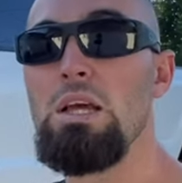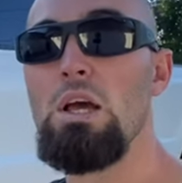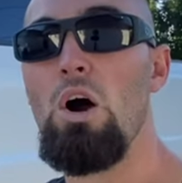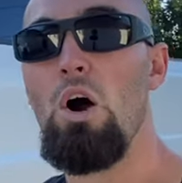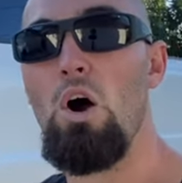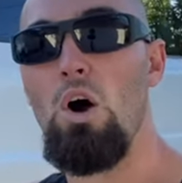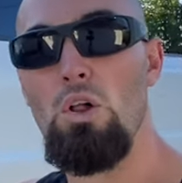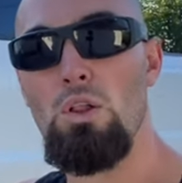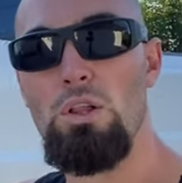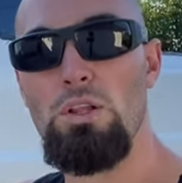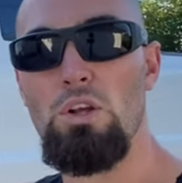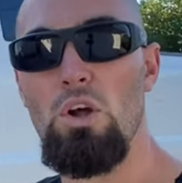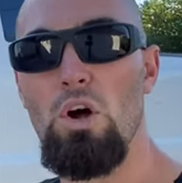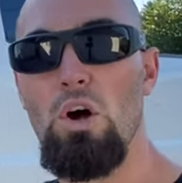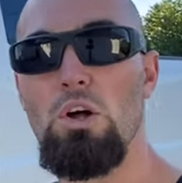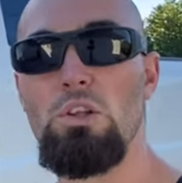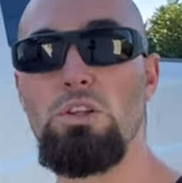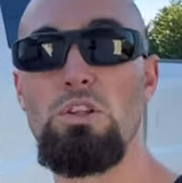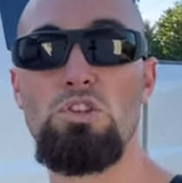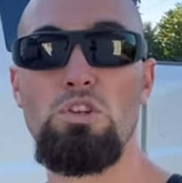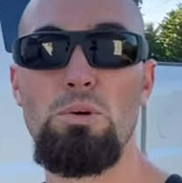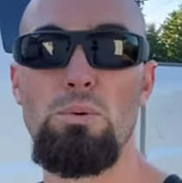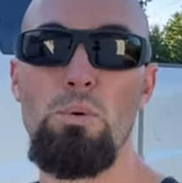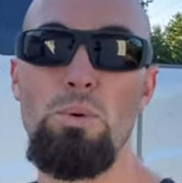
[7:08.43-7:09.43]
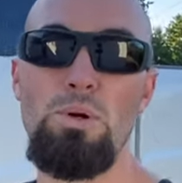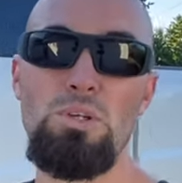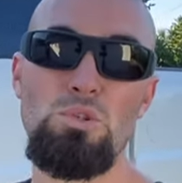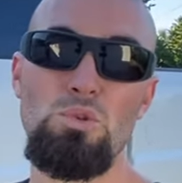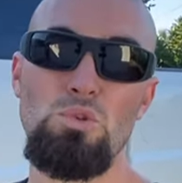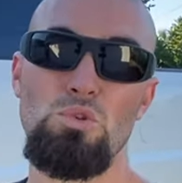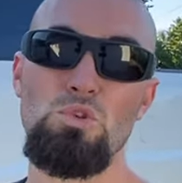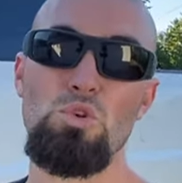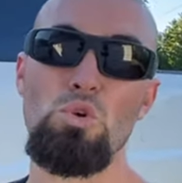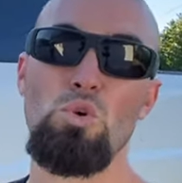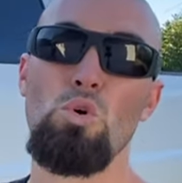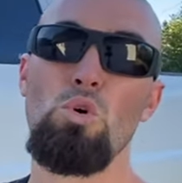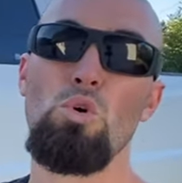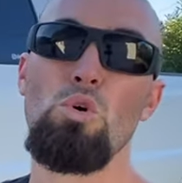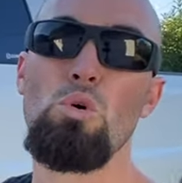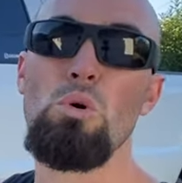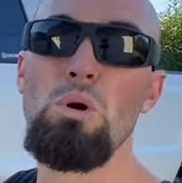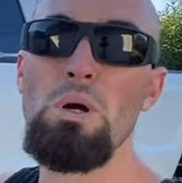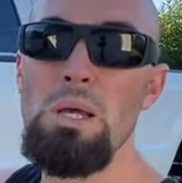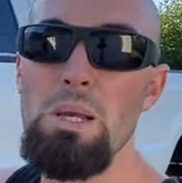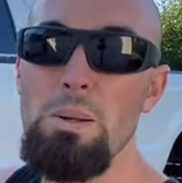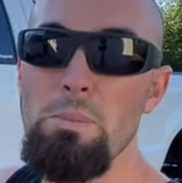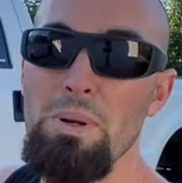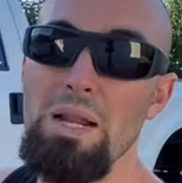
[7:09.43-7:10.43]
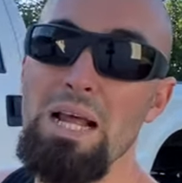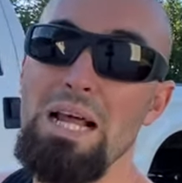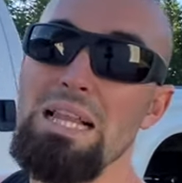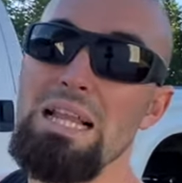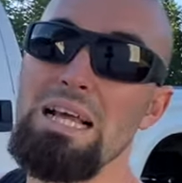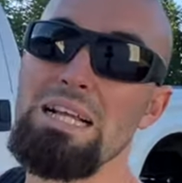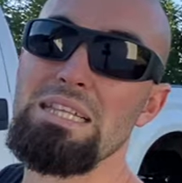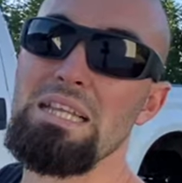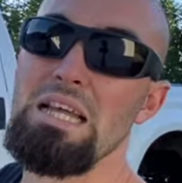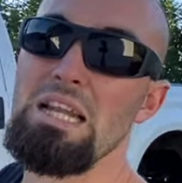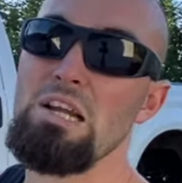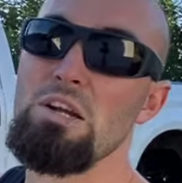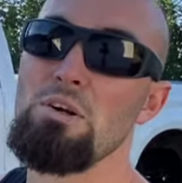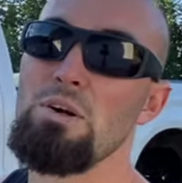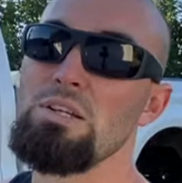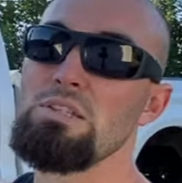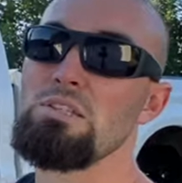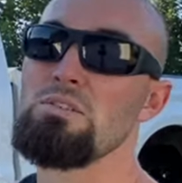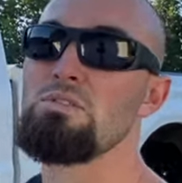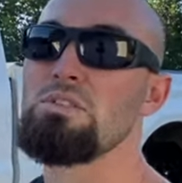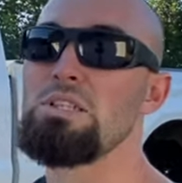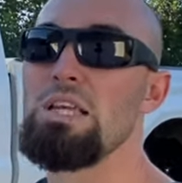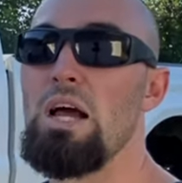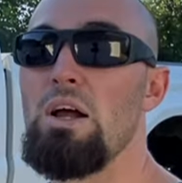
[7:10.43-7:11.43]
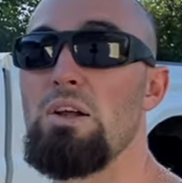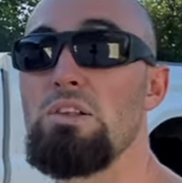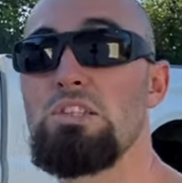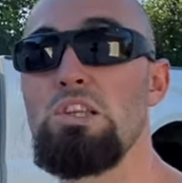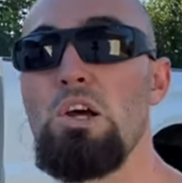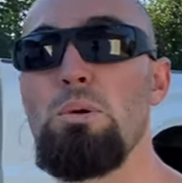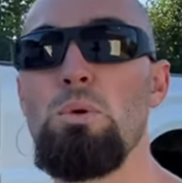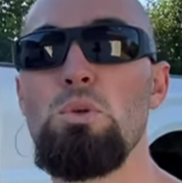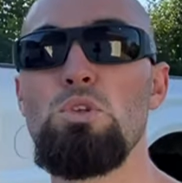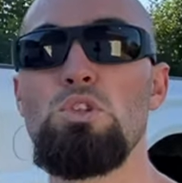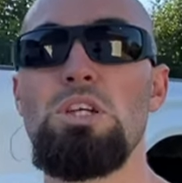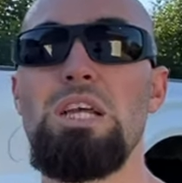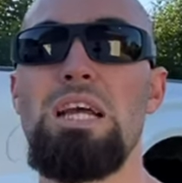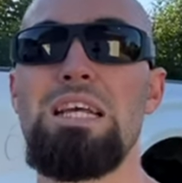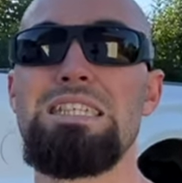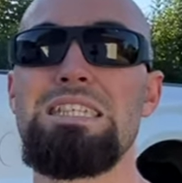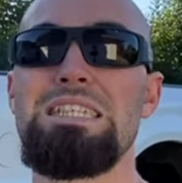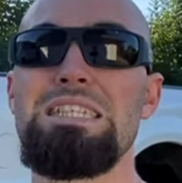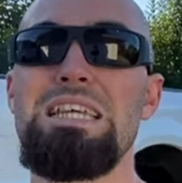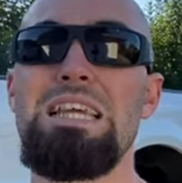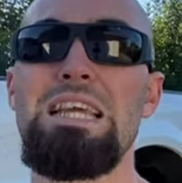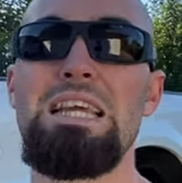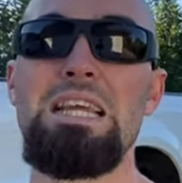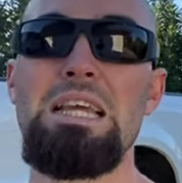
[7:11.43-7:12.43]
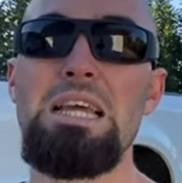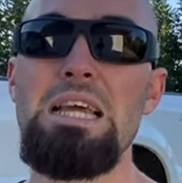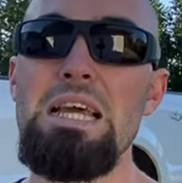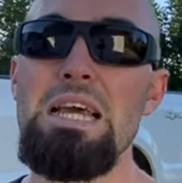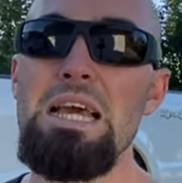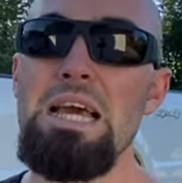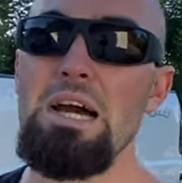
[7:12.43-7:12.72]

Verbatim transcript: All in all, the turbo whistle is cool, but I like that aggressive sound. Tell me what you guys think.